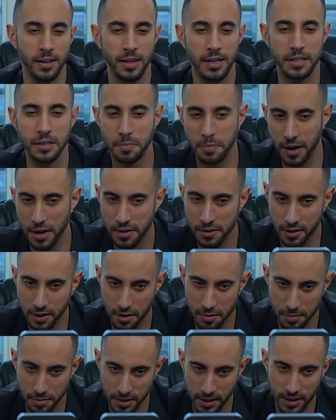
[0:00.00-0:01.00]
is a brand new
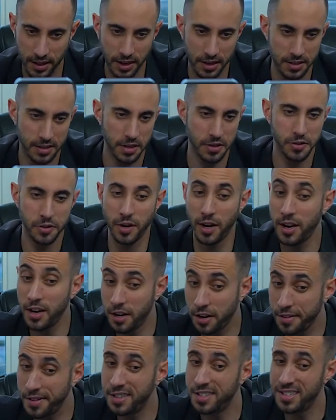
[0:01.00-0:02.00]
company, like I said, traded
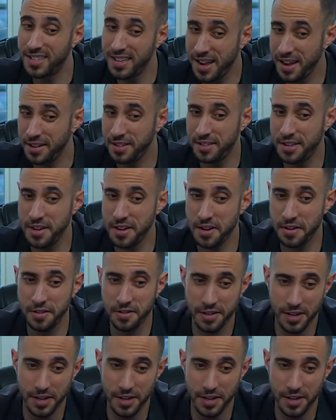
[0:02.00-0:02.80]
on the CSE under